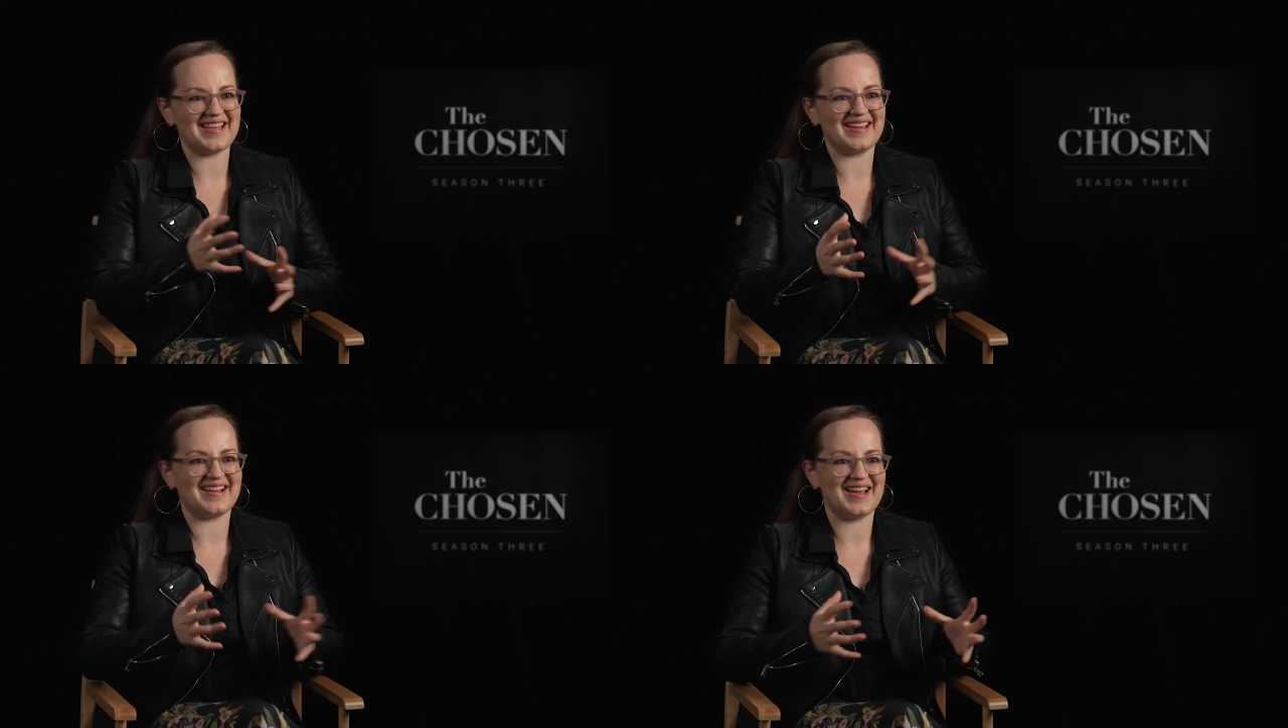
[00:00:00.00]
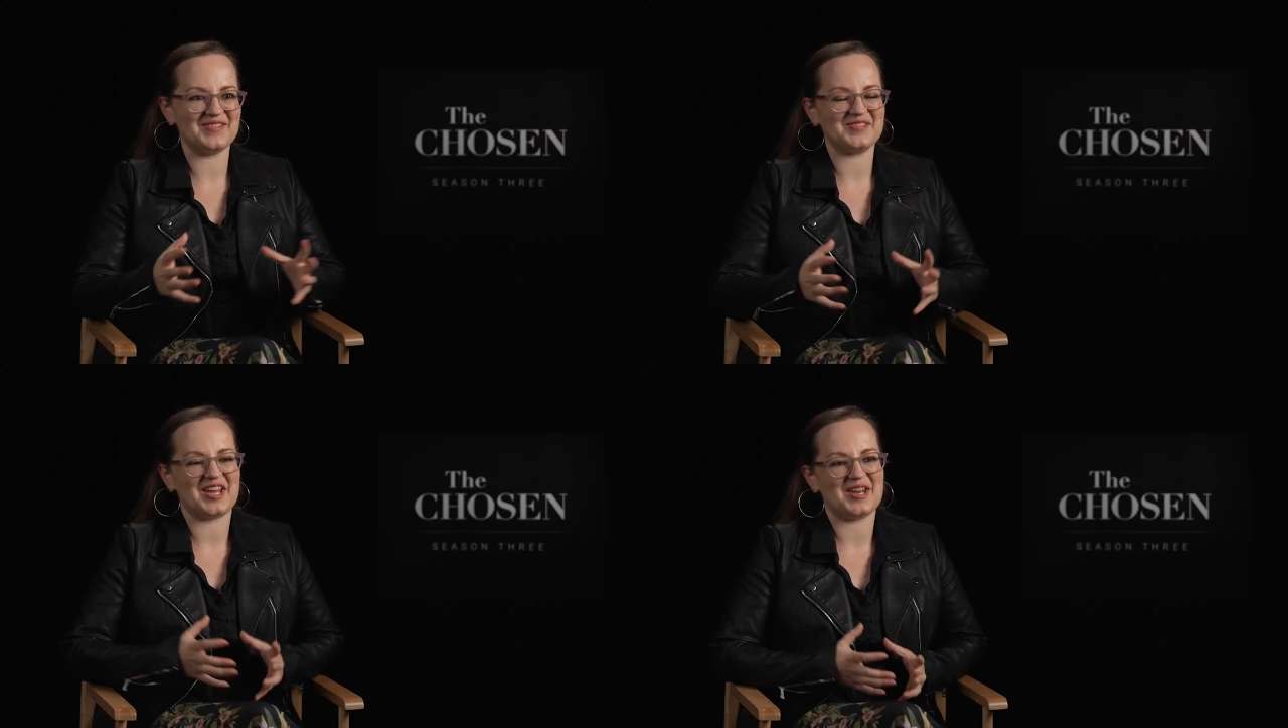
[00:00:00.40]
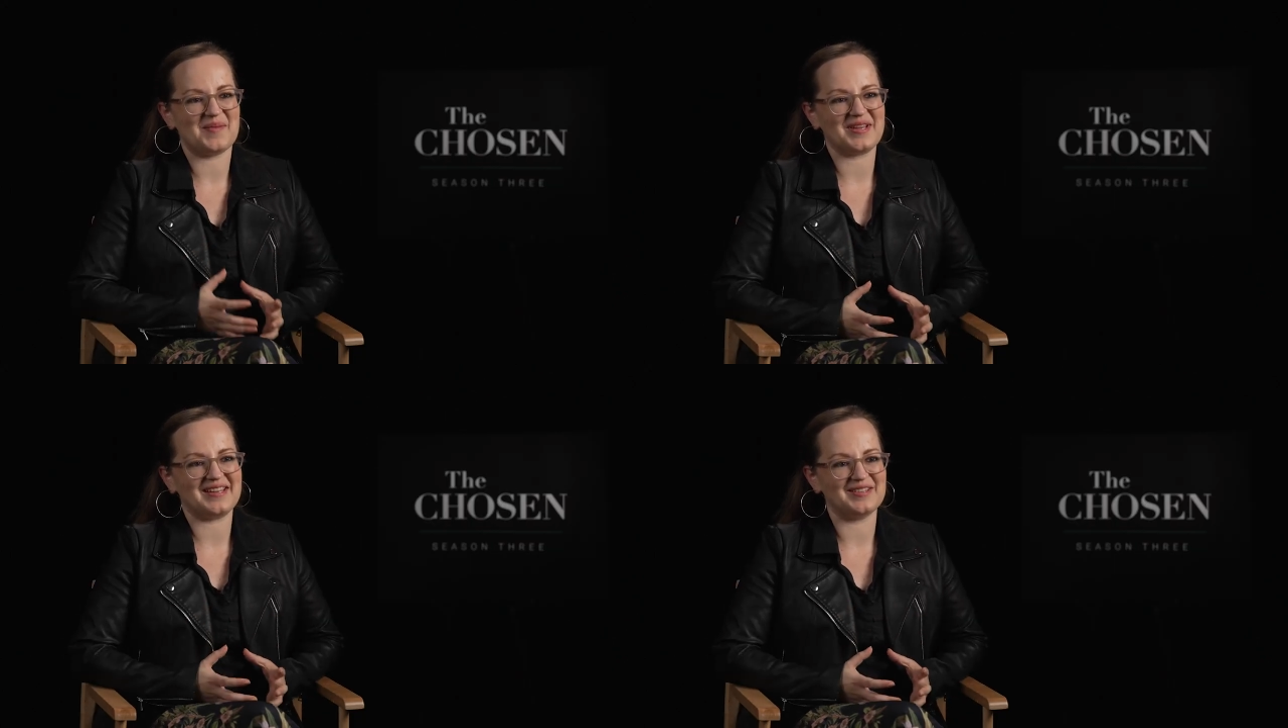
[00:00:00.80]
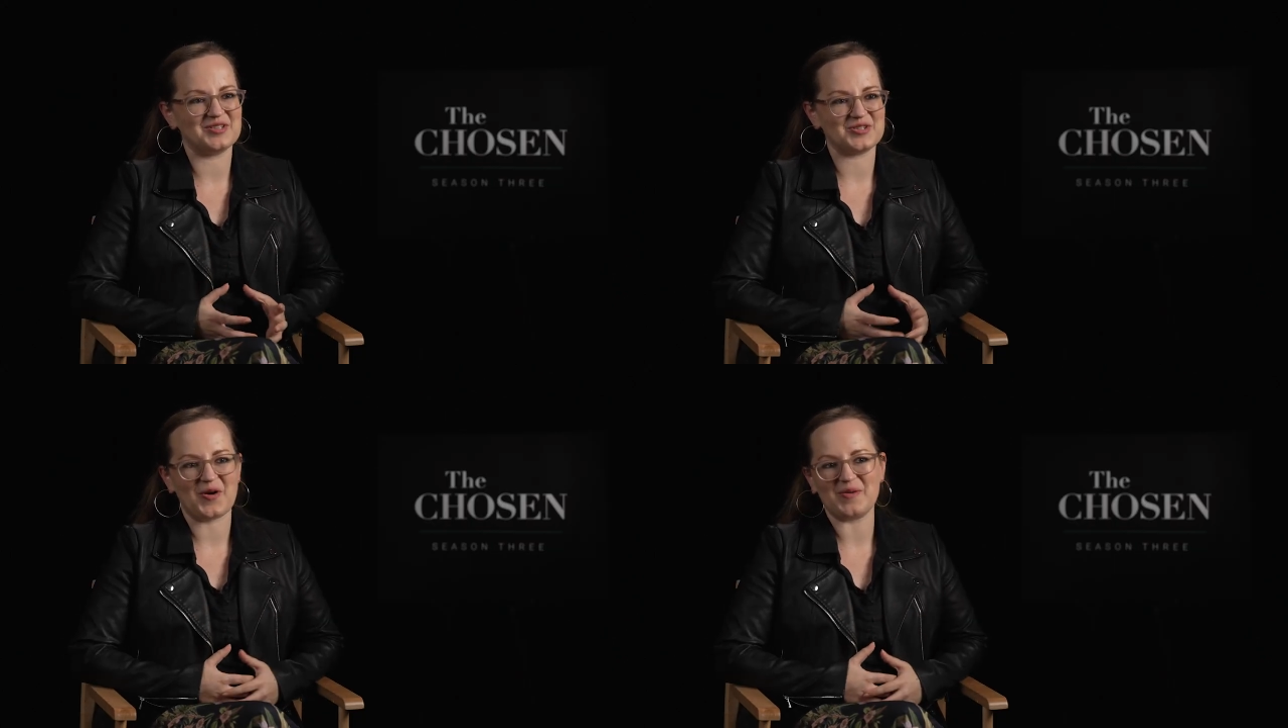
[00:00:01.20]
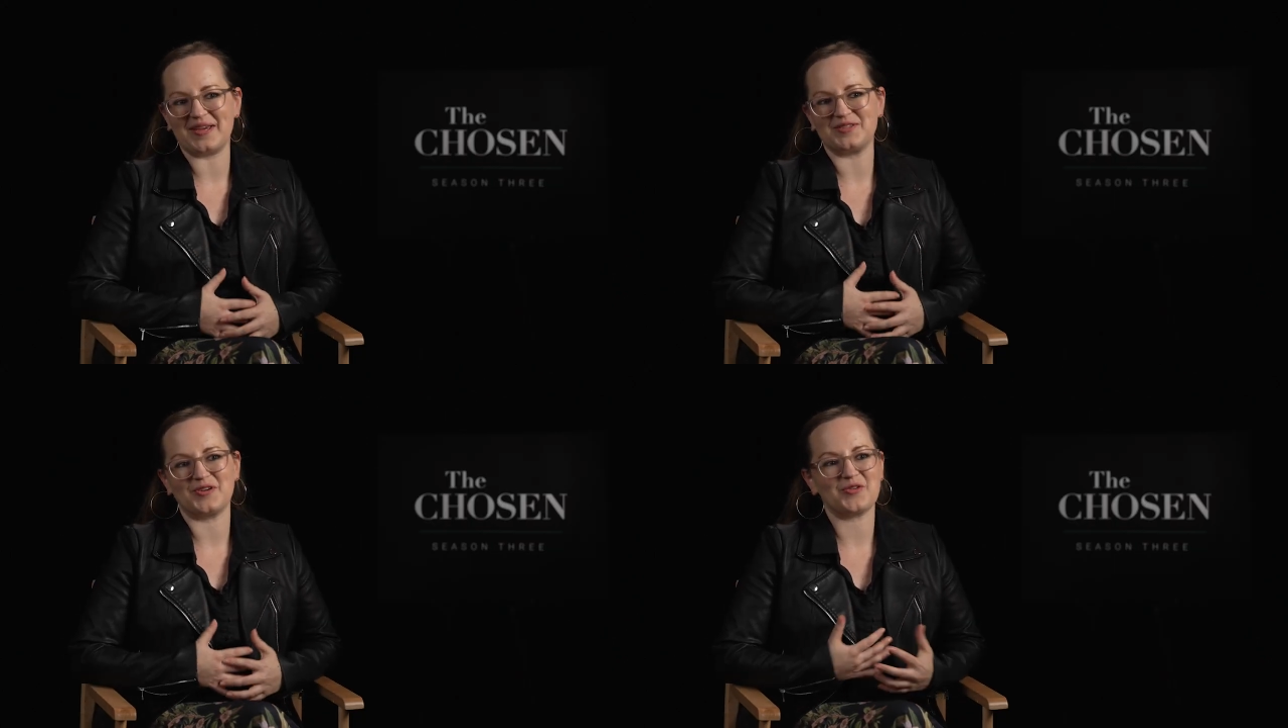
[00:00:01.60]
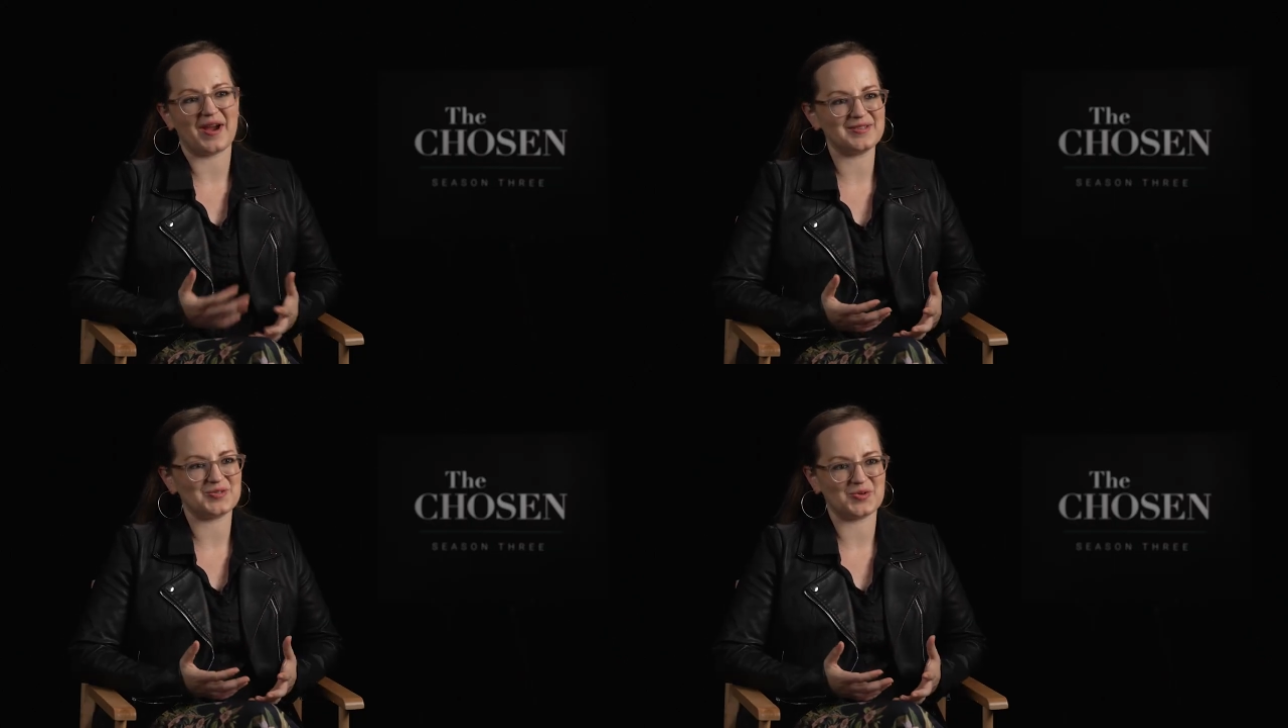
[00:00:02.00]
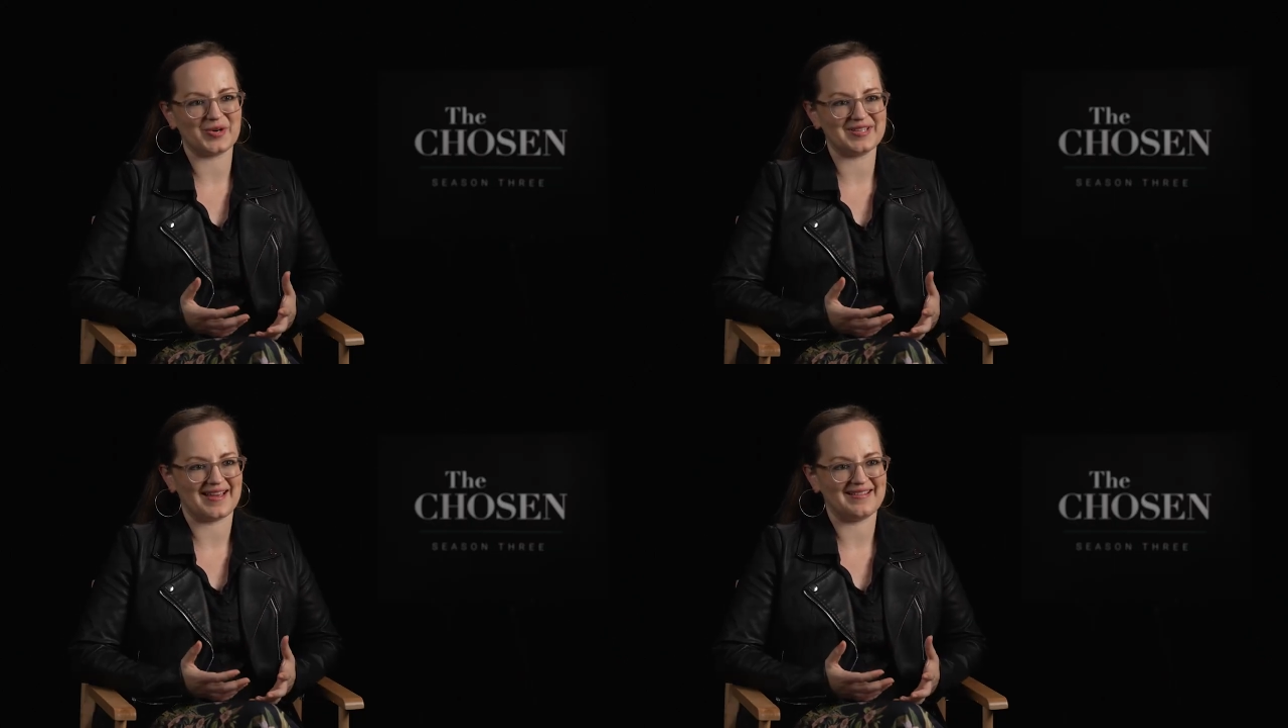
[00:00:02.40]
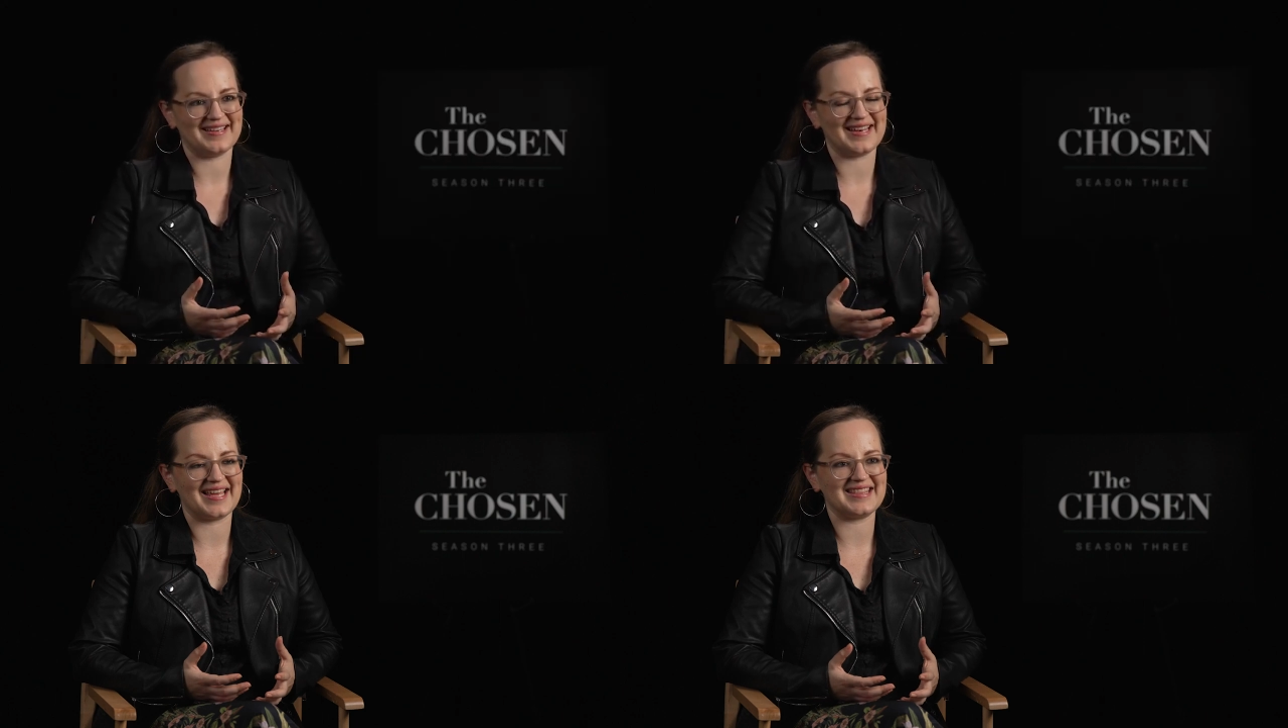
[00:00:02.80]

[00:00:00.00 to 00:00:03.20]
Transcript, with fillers: yeah. that kind of dynamic in the show. It makes for great storytelling, that's right.